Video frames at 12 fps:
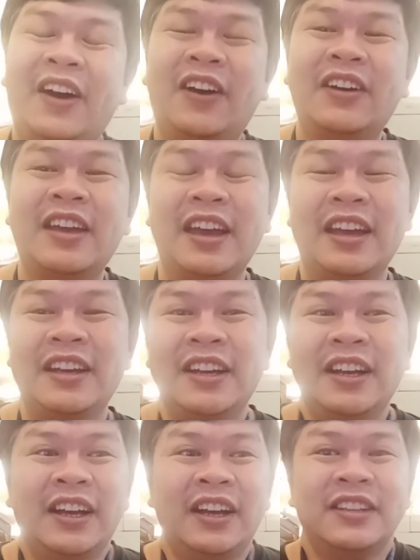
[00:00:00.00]
Okay.
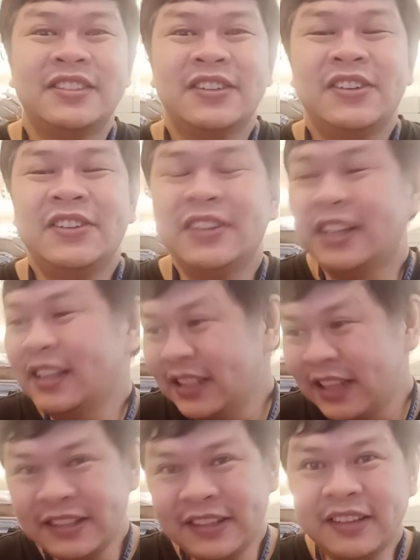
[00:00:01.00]
So
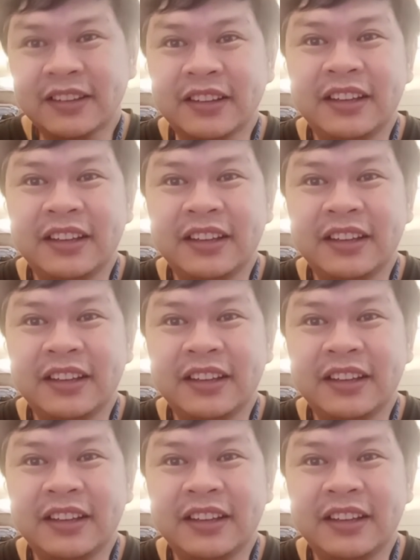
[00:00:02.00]
that's it.